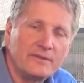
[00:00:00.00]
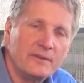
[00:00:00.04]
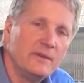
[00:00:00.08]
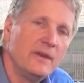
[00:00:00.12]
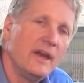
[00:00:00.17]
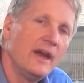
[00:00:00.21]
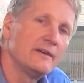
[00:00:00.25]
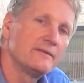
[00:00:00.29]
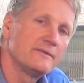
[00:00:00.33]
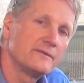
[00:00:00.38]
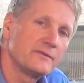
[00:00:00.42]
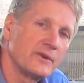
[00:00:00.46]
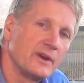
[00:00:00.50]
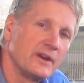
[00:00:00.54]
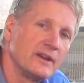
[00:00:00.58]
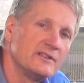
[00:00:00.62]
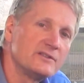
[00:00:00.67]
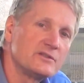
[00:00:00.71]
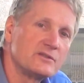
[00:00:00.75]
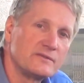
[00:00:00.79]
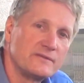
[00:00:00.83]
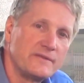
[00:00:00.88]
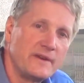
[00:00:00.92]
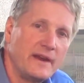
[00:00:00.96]
if you have
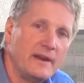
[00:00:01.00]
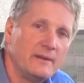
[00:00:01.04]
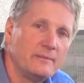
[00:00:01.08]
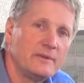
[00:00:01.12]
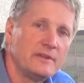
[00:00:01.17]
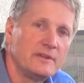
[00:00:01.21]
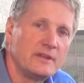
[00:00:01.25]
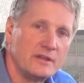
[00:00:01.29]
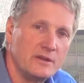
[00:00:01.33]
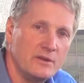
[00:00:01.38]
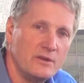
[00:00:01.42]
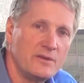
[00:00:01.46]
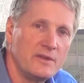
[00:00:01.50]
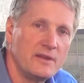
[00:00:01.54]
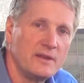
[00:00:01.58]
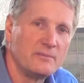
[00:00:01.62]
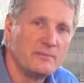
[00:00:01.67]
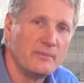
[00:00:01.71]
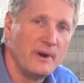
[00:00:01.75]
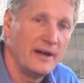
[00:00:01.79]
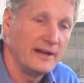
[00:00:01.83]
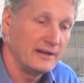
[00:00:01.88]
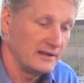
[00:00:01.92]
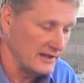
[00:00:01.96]
friends or family that you
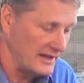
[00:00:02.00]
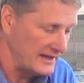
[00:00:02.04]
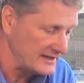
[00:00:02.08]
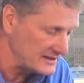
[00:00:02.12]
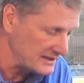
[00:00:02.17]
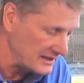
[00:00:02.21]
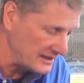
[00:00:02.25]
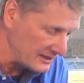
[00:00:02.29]
think might like